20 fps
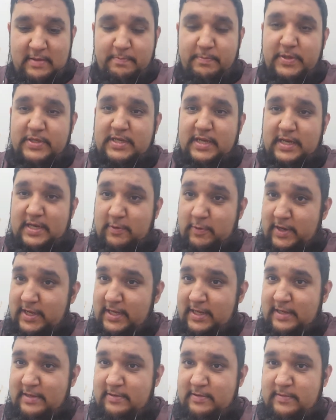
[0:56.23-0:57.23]
But
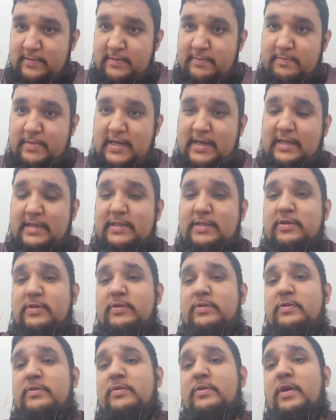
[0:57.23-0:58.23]
anyway, back
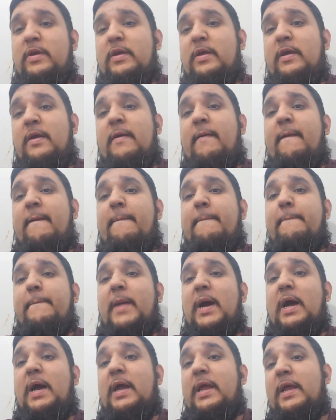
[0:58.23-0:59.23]
into
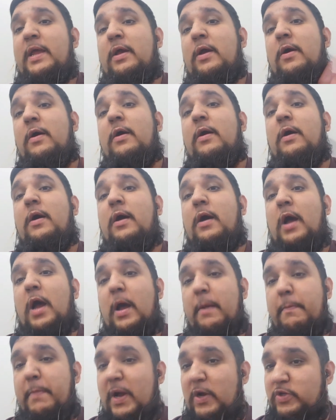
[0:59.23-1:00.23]
my
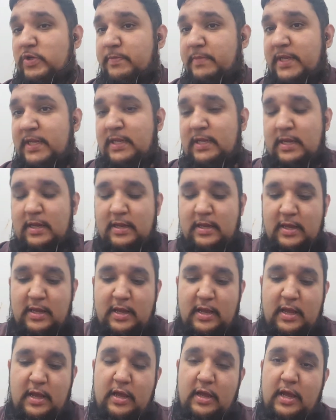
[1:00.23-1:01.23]
about me.
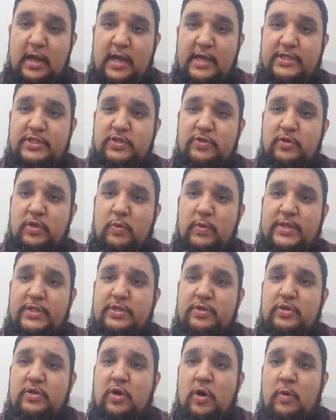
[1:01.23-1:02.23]
High school. I went
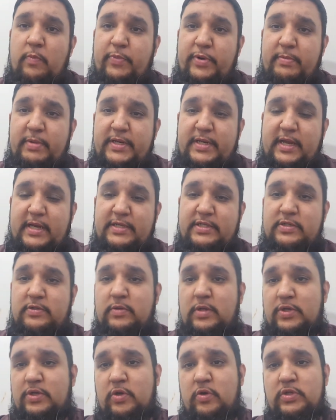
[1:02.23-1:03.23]
to Colne Primate High
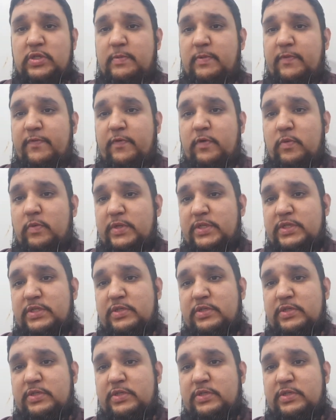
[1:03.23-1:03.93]
School. I told you before which